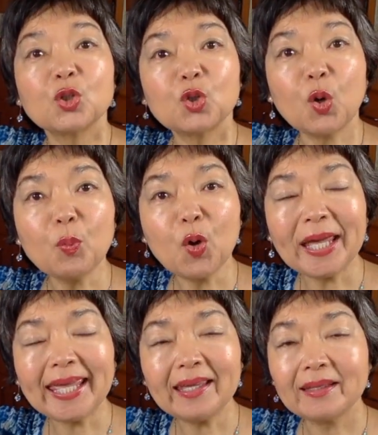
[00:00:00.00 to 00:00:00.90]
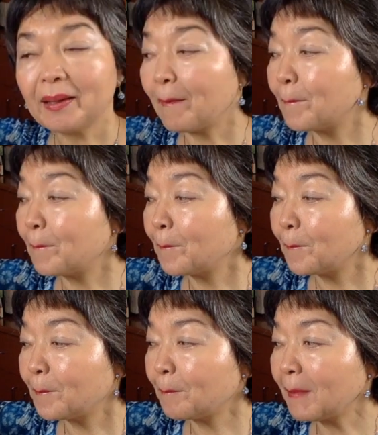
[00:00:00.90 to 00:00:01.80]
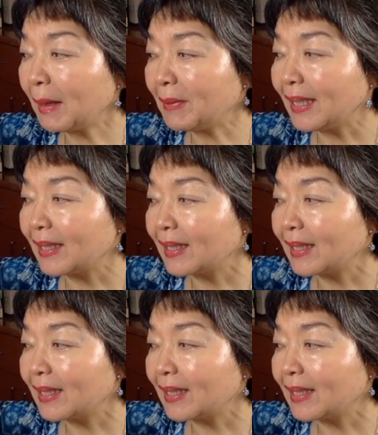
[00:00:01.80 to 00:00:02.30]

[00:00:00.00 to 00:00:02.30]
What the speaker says: Tomoe Mami.